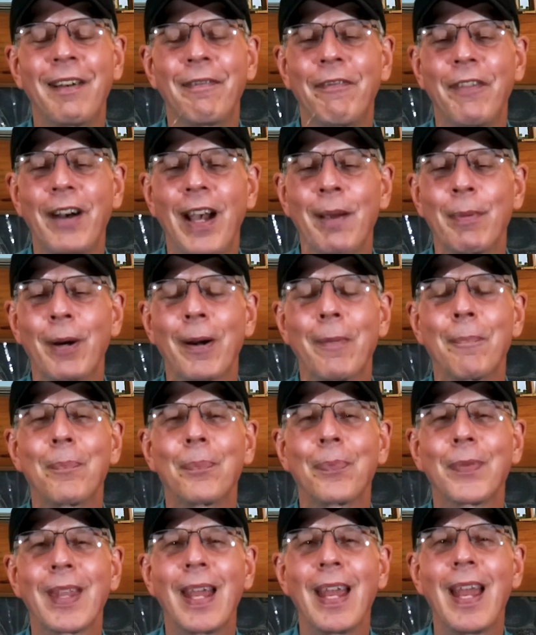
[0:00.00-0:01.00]
fiber.
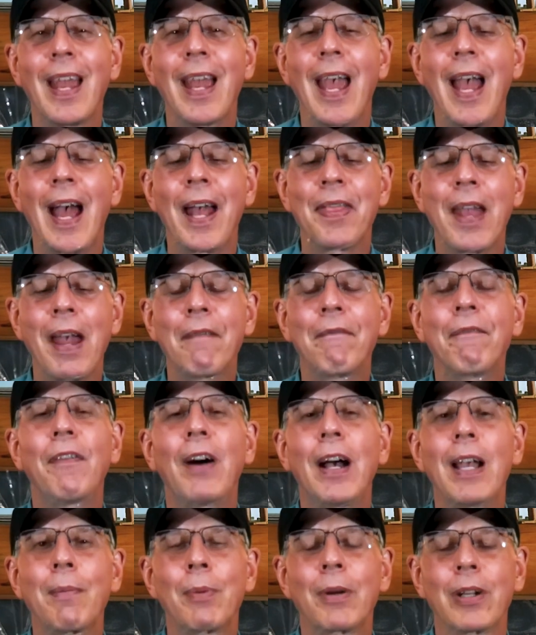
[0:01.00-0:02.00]
And that
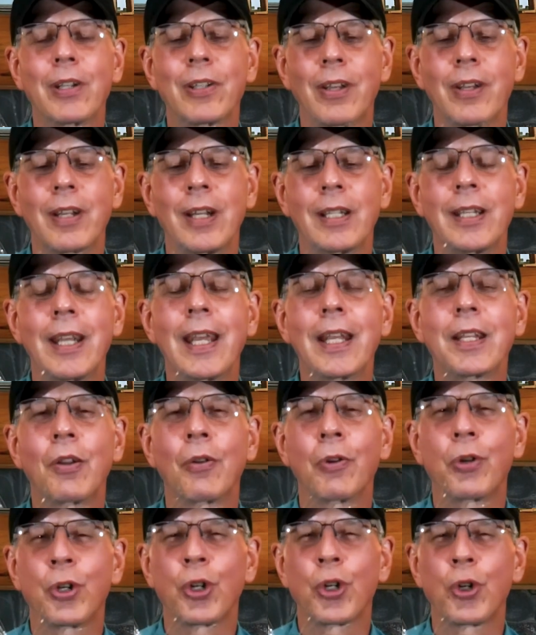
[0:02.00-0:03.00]
fiber is going to take
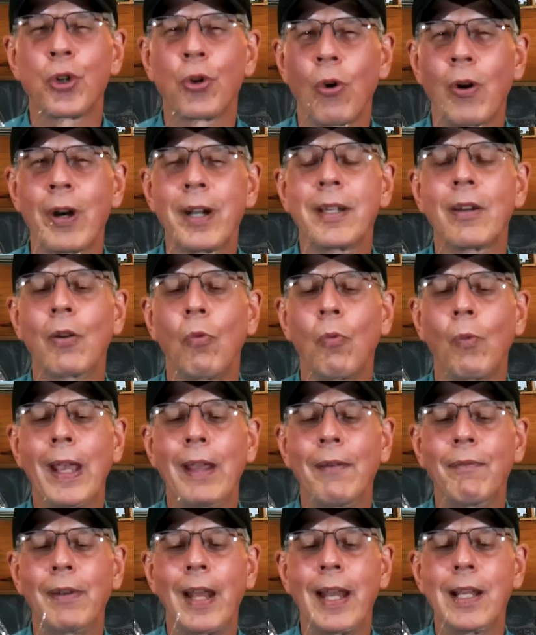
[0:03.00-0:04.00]
those short
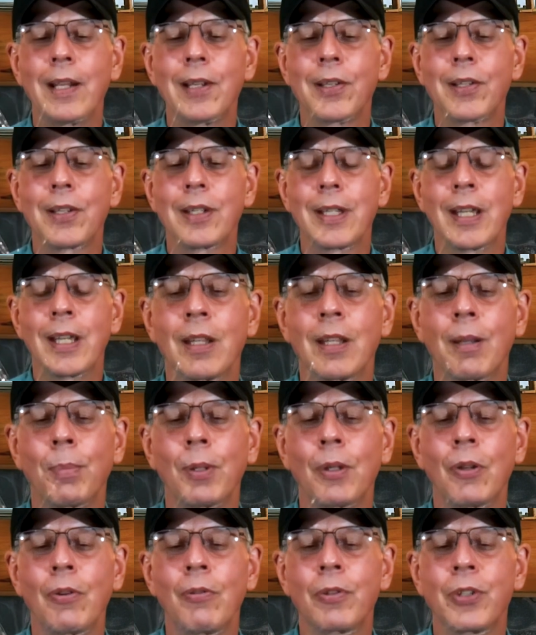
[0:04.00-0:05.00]
wavelengths the
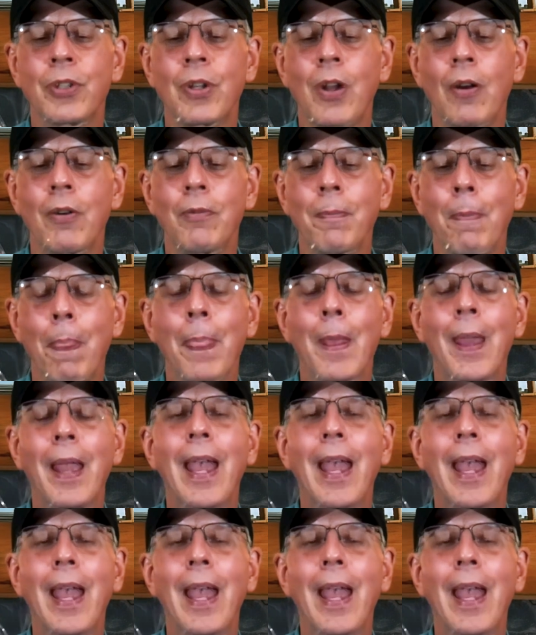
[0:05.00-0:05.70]
blue zone,